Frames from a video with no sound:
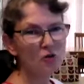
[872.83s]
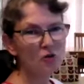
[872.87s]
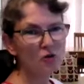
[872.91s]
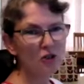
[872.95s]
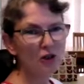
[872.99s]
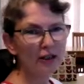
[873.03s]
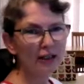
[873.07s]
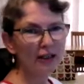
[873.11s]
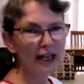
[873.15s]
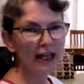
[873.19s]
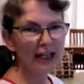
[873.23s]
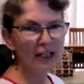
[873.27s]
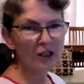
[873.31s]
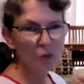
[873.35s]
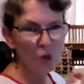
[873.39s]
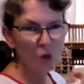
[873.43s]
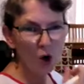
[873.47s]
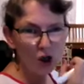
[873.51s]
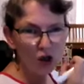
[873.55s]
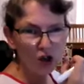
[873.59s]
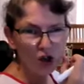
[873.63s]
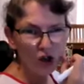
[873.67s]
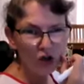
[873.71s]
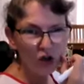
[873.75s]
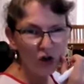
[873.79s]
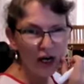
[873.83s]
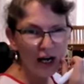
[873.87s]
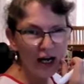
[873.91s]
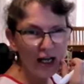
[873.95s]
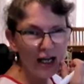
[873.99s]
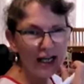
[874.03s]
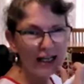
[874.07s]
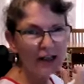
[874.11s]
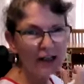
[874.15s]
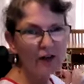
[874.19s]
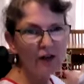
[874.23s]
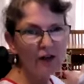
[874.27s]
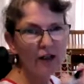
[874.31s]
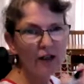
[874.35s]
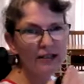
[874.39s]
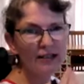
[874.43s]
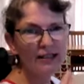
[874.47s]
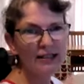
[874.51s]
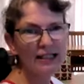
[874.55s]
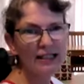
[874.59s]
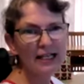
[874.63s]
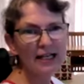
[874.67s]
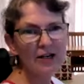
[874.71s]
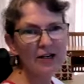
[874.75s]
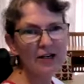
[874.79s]
So I'd like you all to try a little
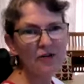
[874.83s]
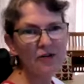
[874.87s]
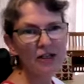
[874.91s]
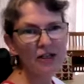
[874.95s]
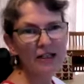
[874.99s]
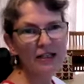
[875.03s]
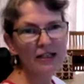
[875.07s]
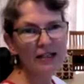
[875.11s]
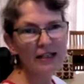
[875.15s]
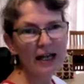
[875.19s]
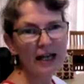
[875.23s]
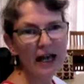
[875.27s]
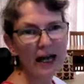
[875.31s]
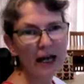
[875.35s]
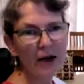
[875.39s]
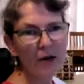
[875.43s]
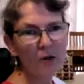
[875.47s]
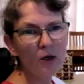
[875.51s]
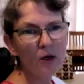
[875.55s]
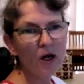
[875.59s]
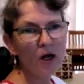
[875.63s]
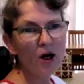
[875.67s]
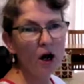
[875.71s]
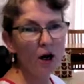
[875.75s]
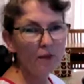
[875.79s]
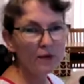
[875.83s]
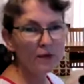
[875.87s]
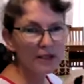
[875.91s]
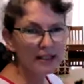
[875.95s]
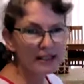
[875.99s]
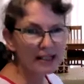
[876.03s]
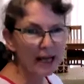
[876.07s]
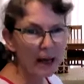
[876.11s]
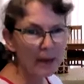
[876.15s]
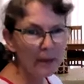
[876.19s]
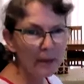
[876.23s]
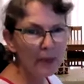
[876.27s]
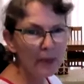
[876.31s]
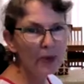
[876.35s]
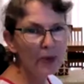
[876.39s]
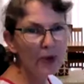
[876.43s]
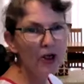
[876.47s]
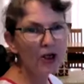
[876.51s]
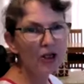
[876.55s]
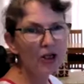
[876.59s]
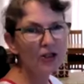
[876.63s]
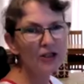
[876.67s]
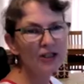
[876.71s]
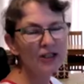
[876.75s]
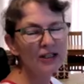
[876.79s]
series now of
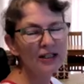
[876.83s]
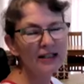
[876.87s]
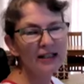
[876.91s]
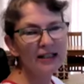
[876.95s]
separate